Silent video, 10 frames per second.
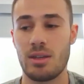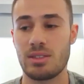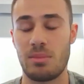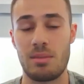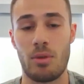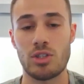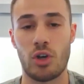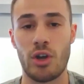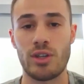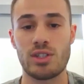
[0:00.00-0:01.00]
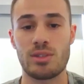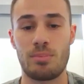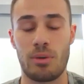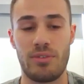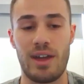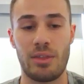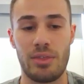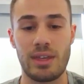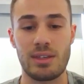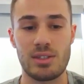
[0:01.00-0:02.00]
some of the most honest, profound
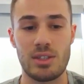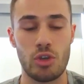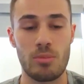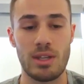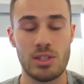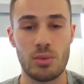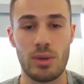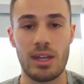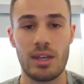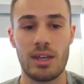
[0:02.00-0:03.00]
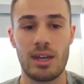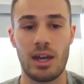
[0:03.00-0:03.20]
thinkers in human history,